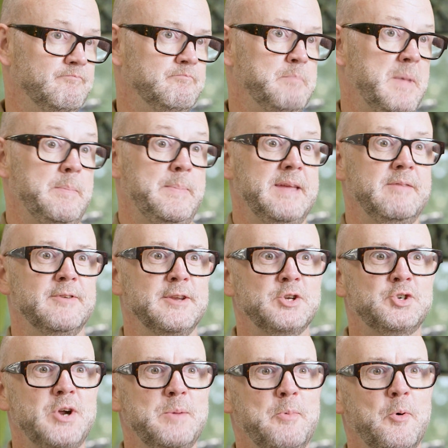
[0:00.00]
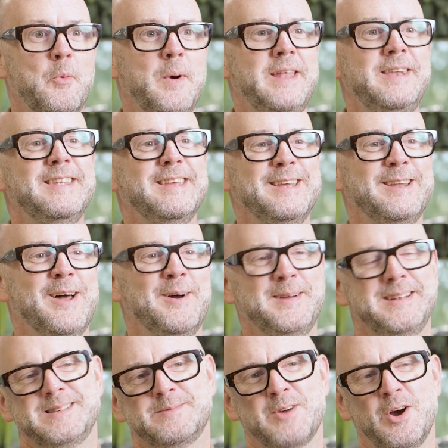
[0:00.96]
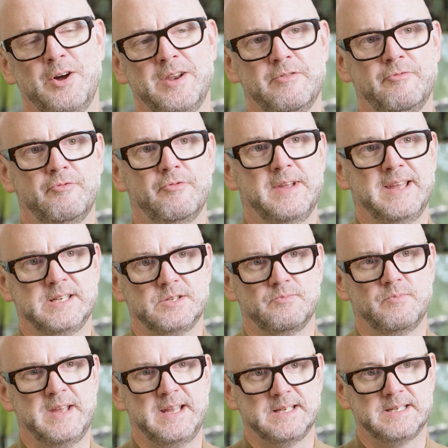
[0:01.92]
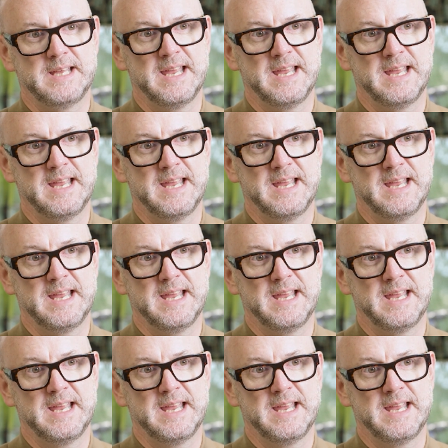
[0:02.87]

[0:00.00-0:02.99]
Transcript: maybe even a triple win. It's